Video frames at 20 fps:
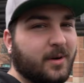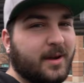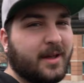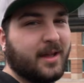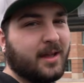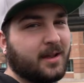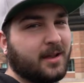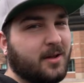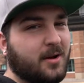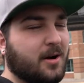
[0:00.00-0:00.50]
We're
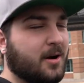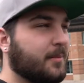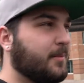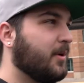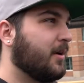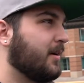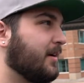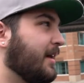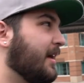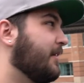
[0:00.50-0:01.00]
at car
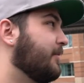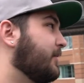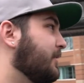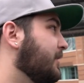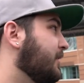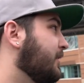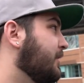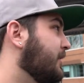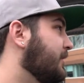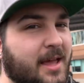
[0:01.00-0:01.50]
part heaven.
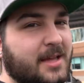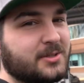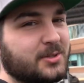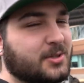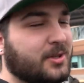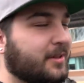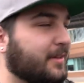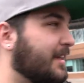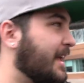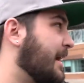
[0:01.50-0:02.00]
Angel
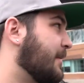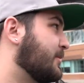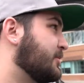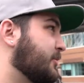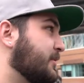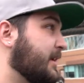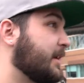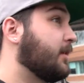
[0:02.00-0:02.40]
saw the camera, so he's